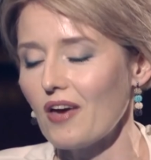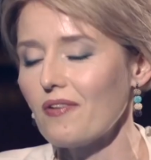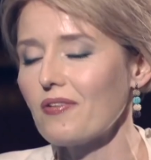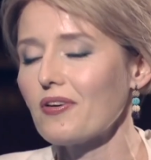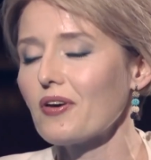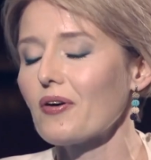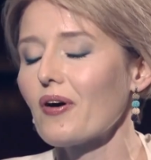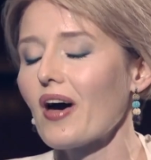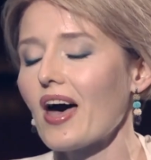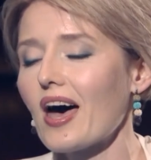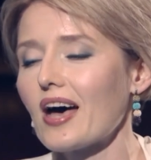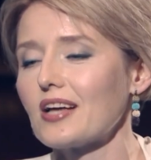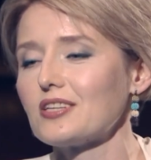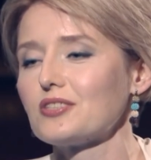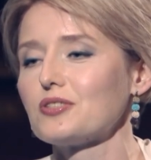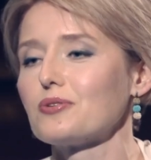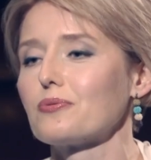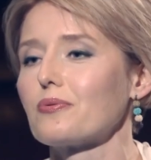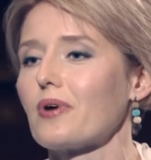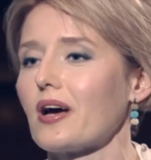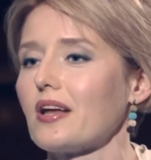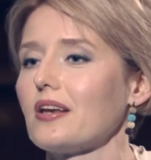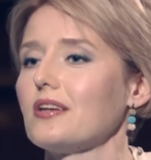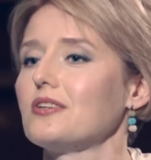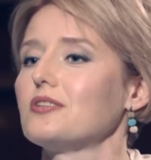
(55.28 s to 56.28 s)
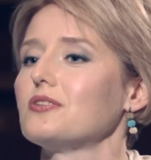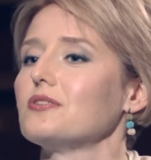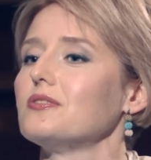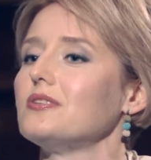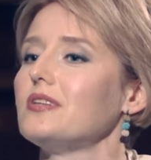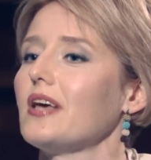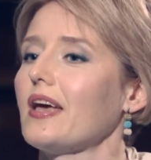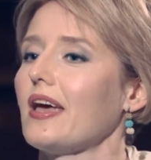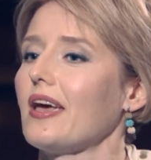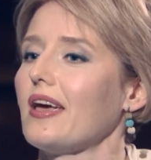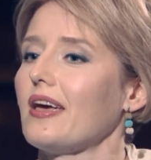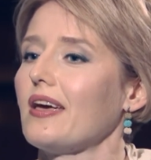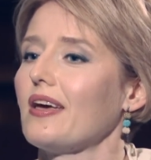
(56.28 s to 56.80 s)
If you had to write it
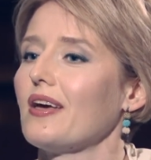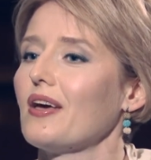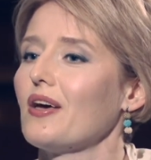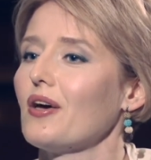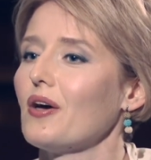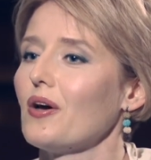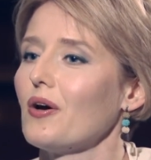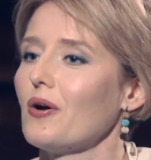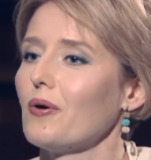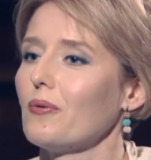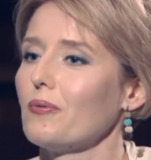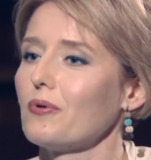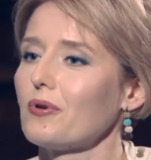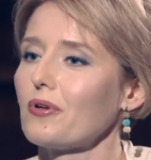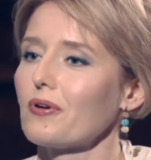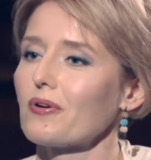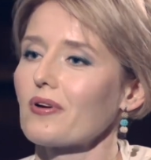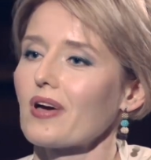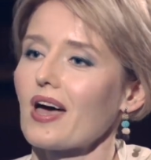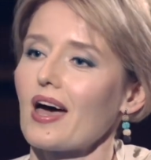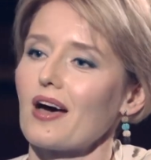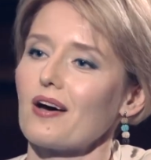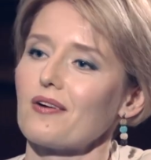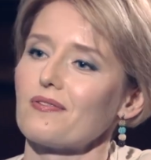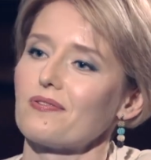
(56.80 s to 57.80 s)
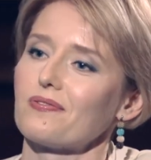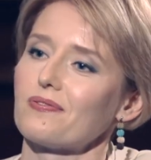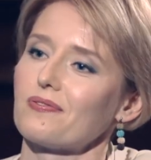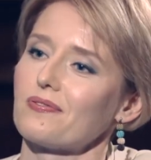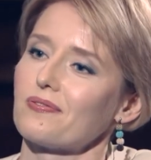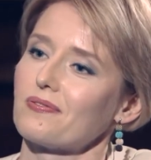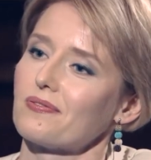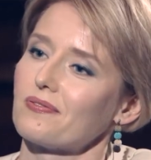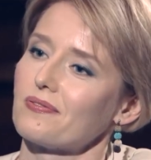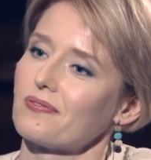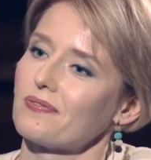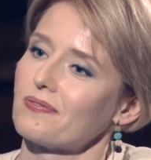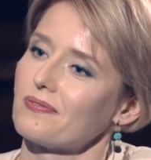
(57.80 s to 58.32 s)
today, would you have
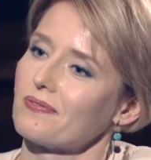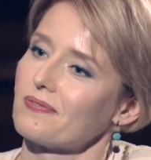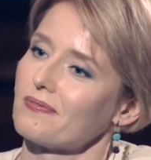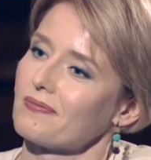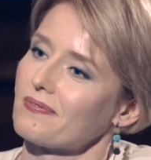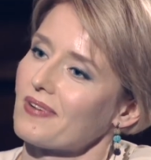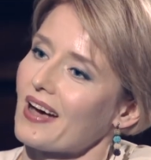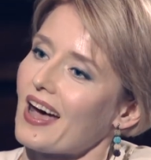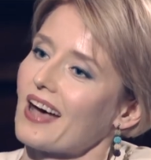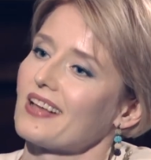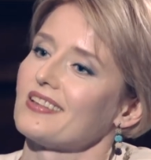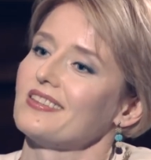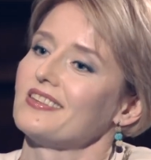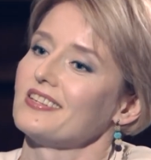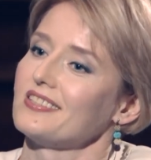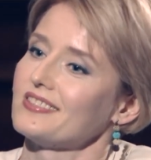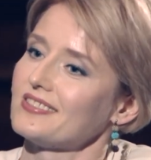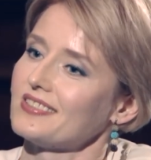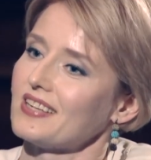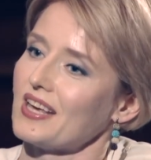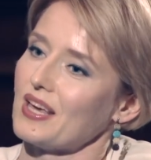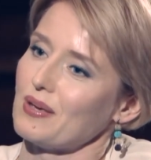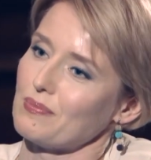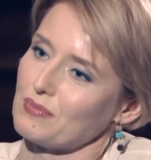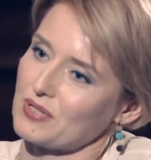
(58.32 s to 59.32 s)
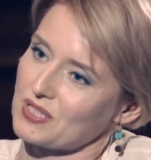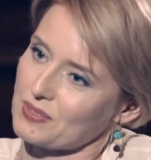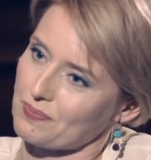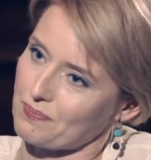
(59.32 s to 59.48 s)
had the same